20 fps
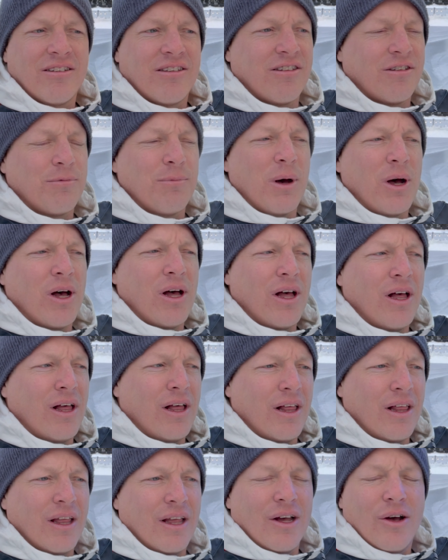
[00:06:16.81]

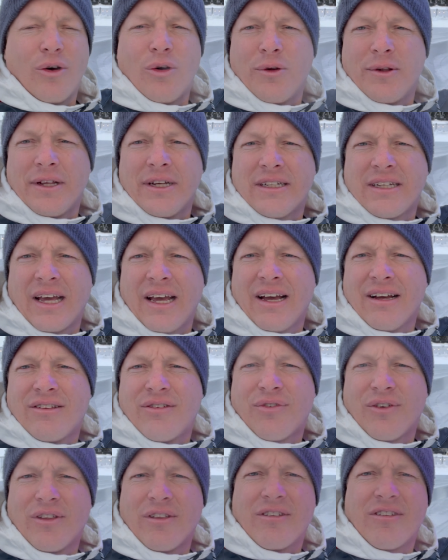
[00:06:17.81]
small holding
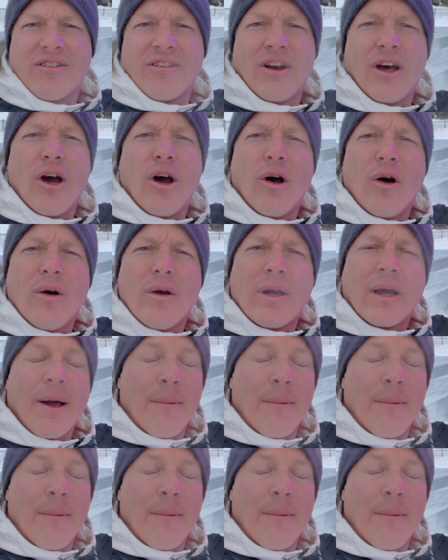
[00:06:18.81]
tanks for the snow,